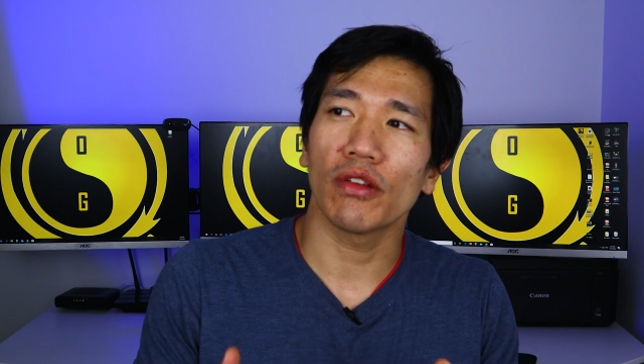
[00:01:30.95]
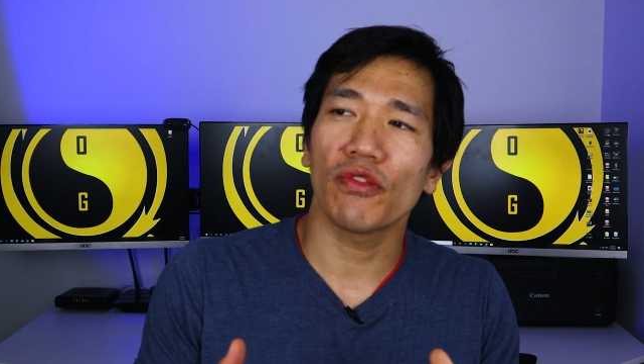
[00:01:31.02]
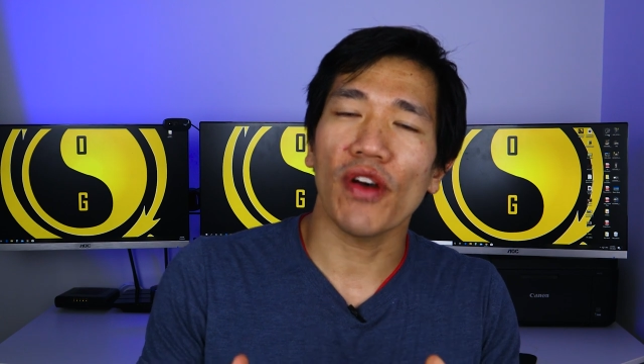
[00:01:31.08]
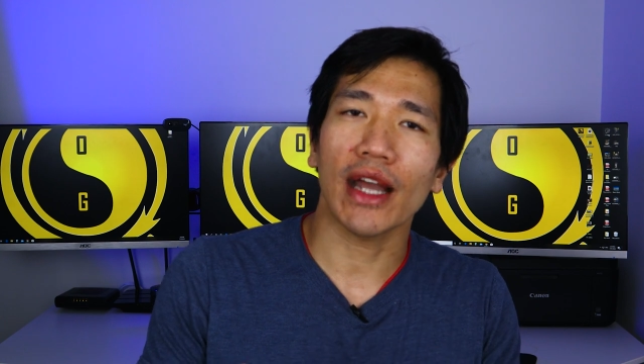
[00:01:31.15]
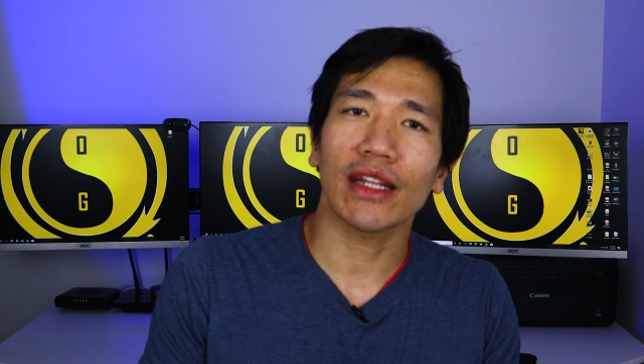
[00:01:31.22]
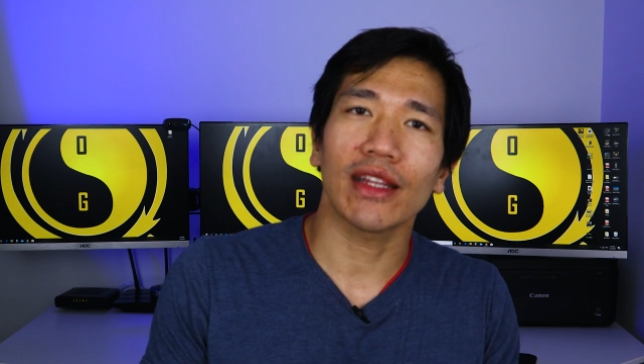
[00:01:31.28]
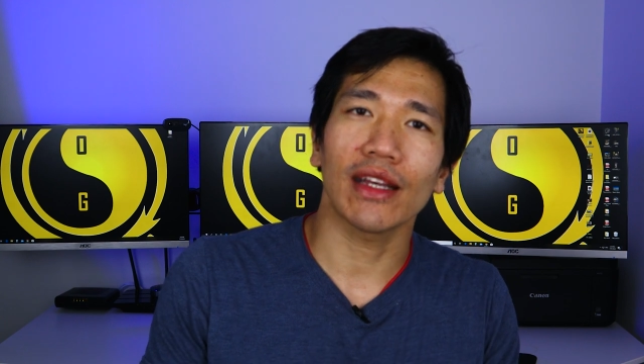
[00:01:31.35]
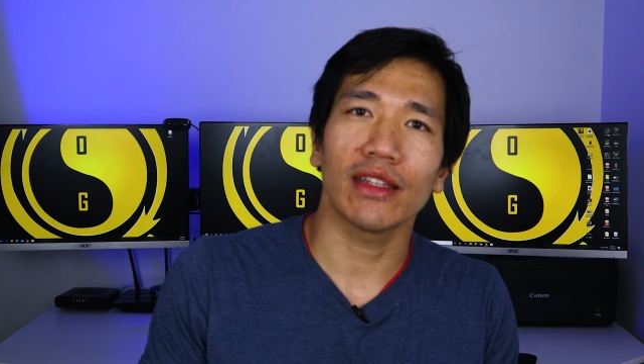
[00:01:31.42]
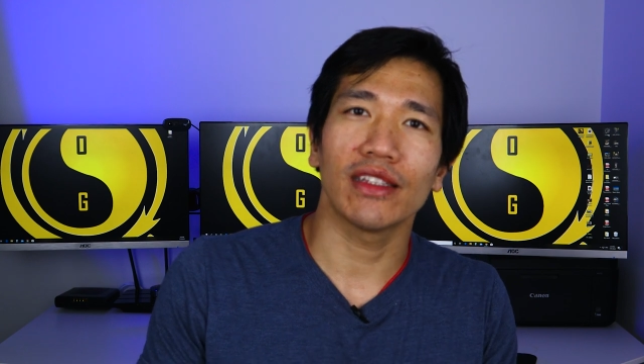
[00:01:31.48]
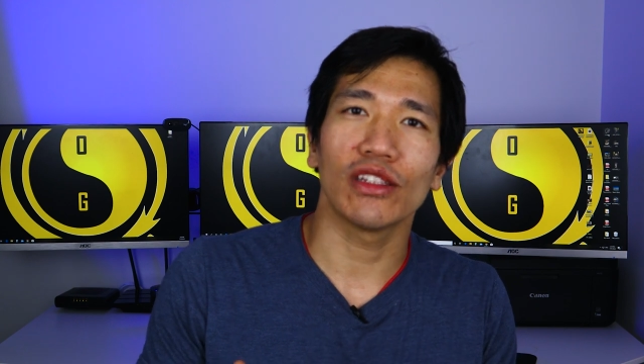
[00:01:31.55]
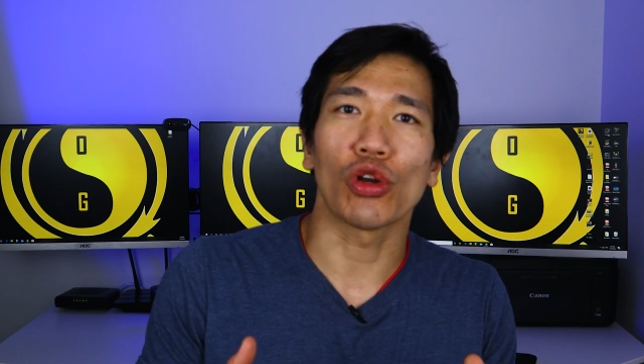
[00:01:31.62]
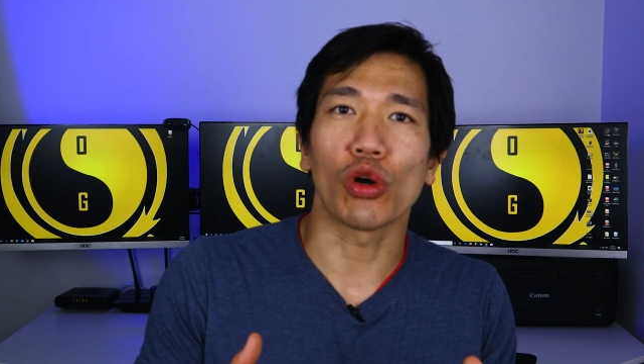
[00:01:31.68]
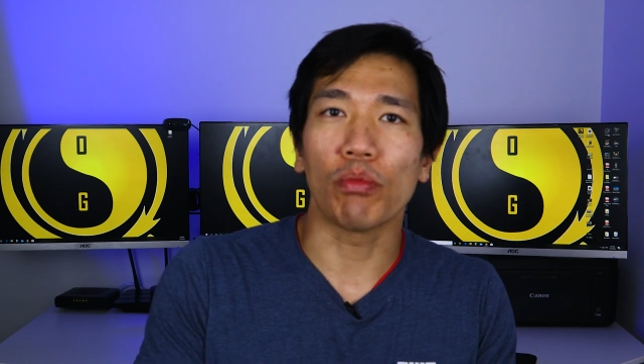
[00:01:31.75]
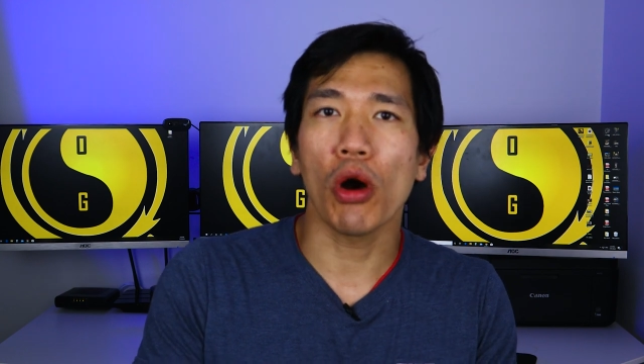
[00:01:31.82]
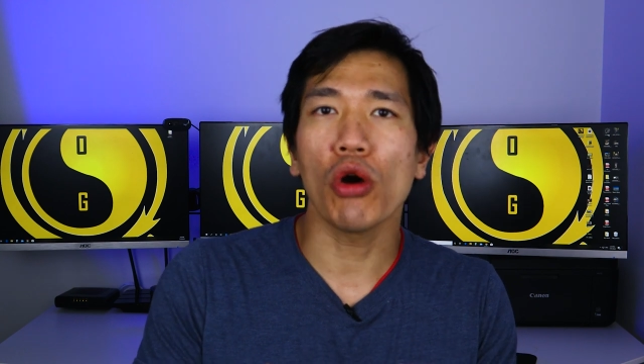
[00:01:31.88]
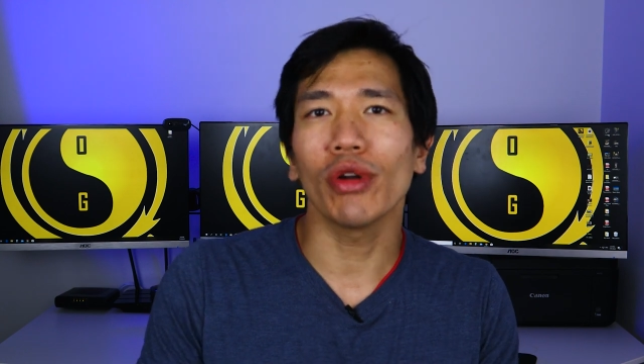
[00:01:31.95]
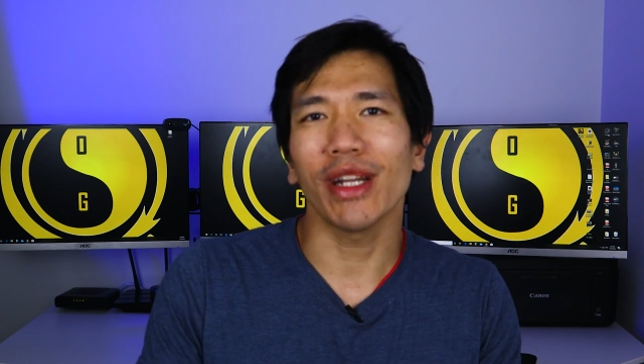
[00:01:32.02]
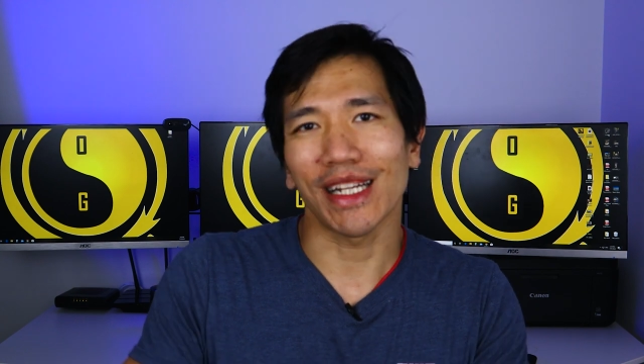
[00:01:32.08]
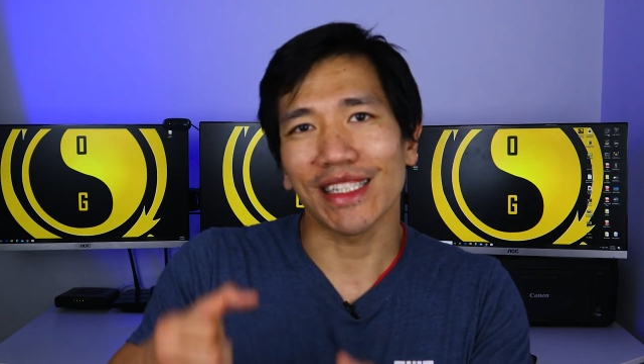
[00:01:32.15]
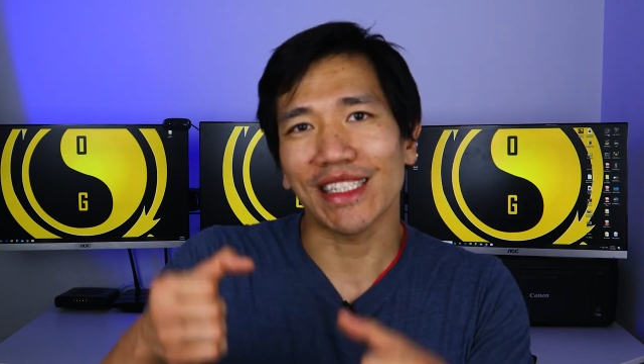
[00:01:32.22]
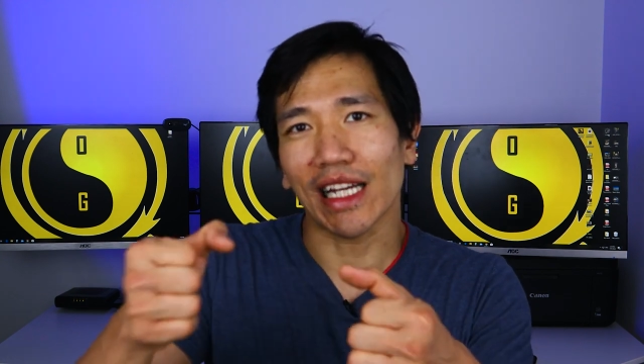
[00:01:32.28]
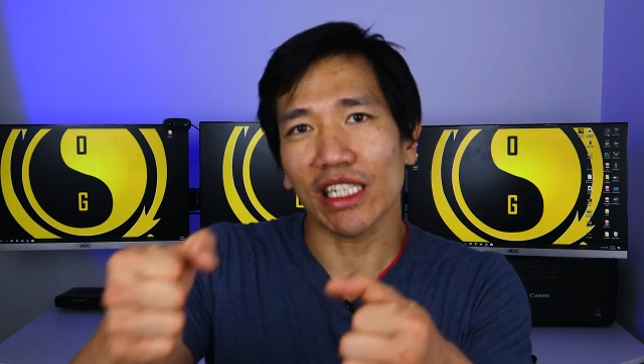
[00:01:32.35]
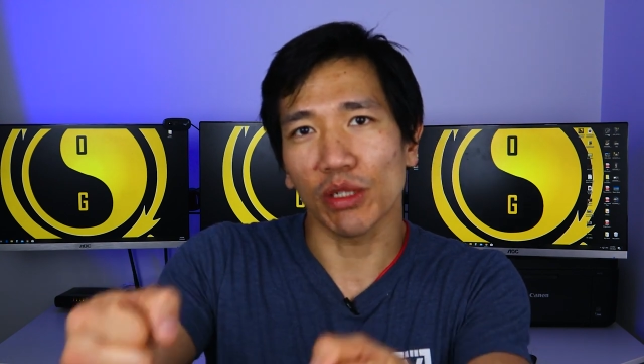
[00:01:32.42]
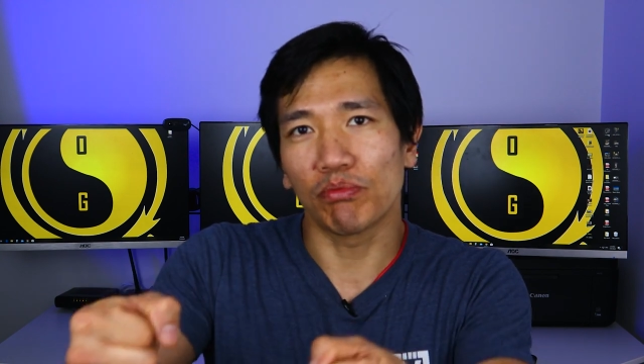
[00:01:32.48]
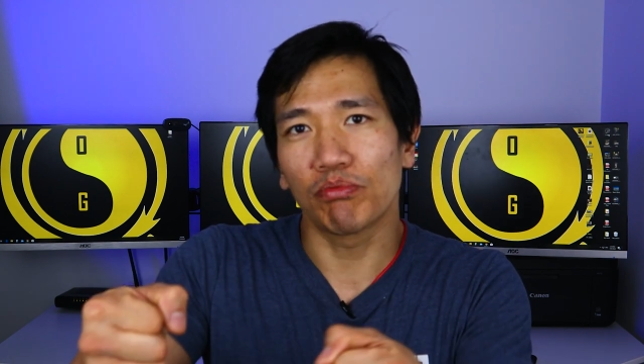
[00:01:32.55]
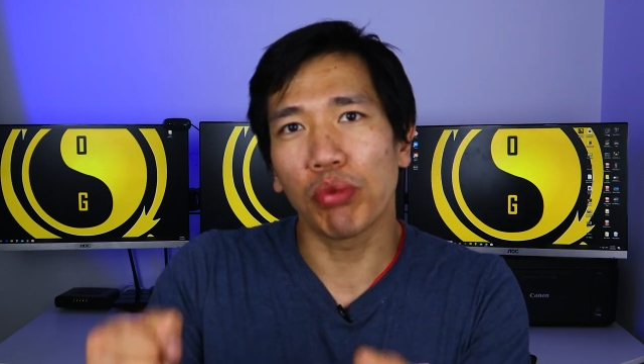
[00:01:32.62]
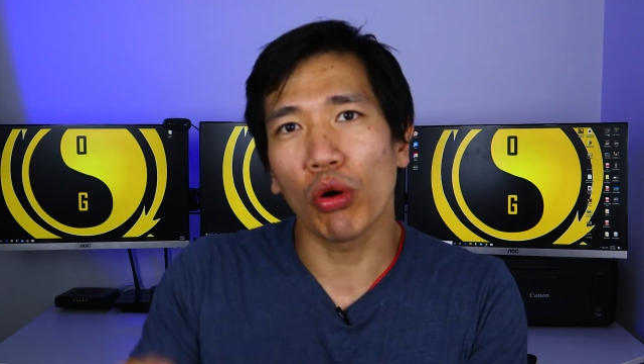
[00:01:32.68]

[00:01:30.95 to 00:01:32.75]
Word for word: the fact that your opponent is actually